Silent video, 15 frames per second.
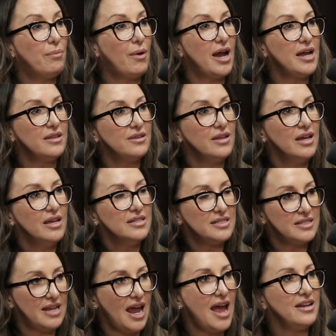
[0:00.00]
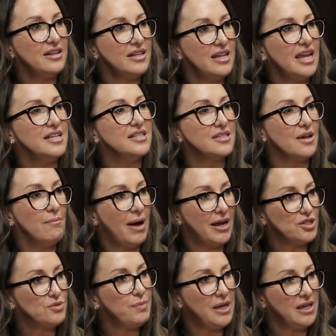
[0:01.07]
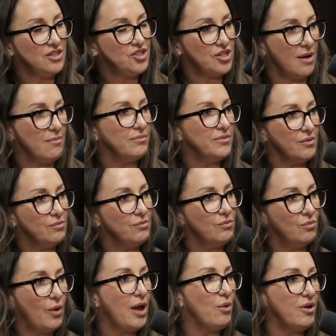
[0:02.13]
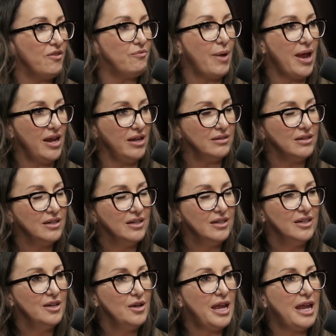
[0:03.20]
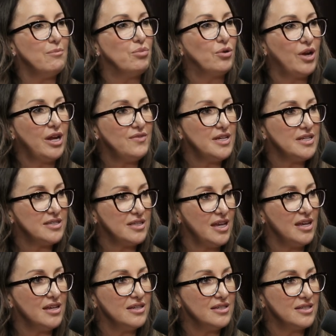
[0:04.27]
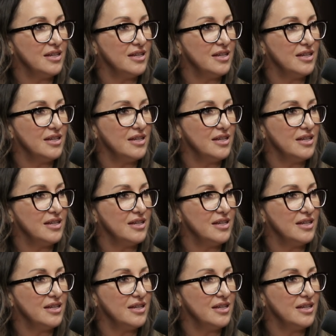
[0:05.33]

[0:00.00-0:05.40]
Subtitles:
by standard, it's a much bigger jump than where we've been in previous years.